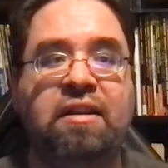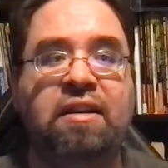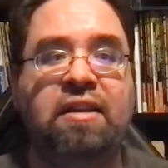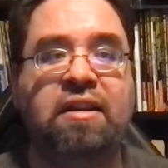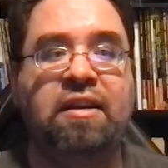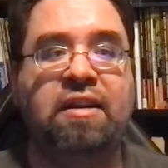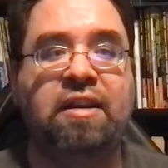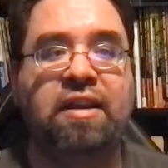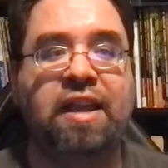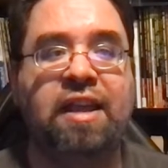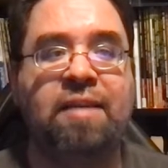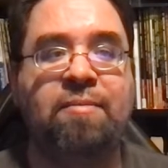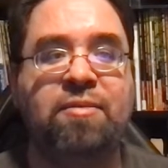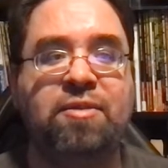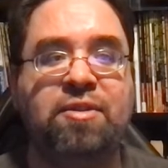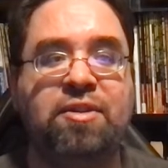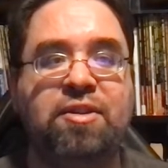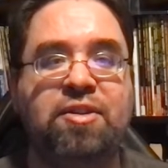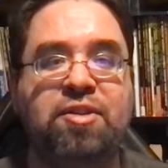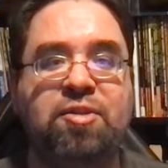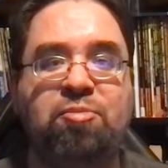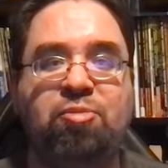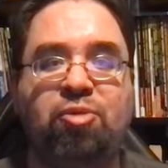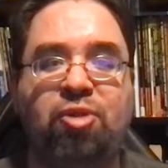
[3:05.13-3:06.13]
It came as a
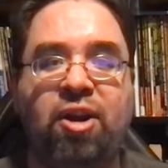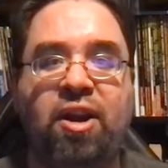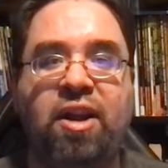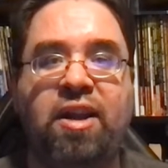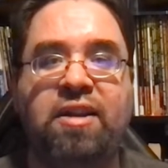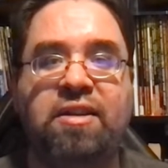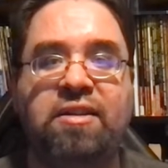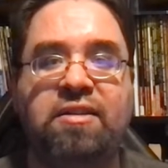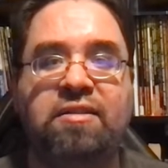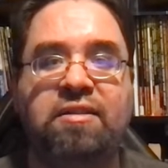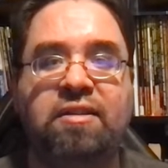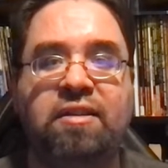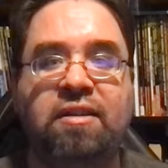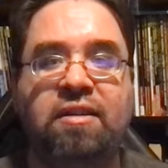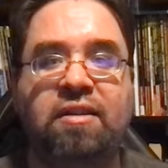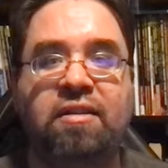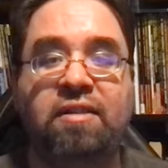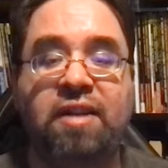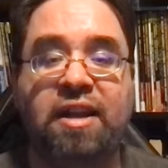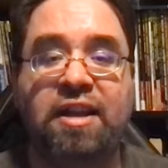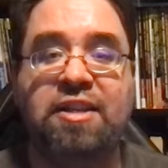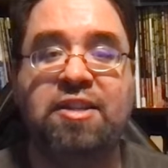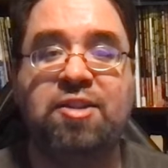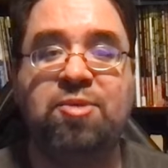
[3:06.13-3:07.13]
surprise, a
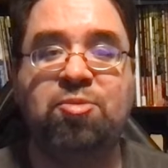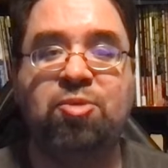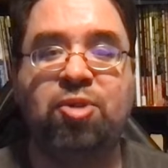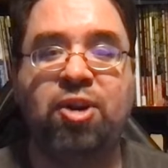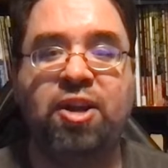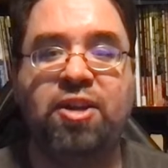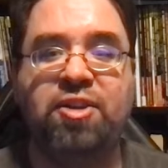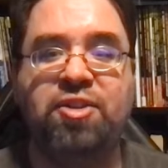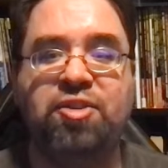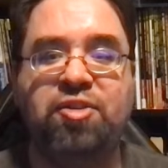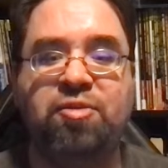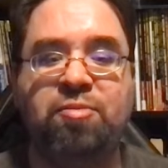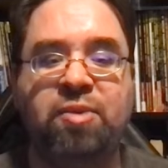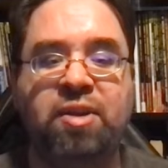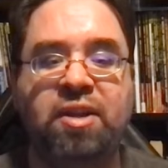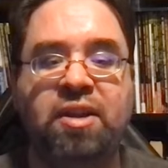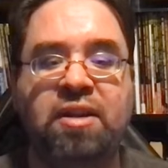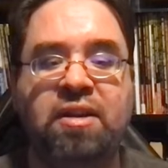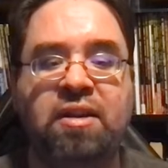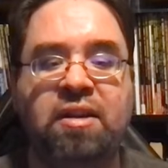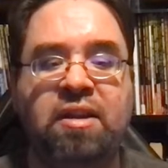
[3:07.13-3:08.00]
nice surprise to me,